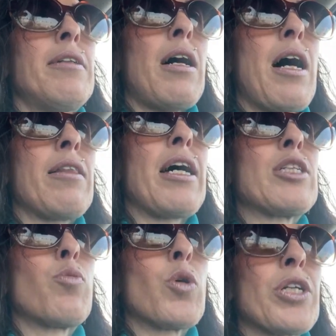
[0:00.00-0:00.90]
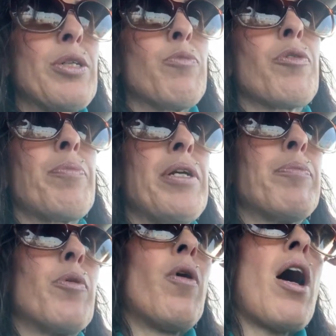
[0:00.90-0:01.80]
I liked working with
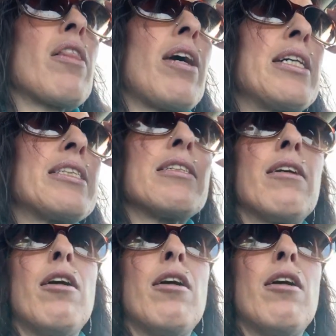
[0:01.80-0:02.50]
people. I liked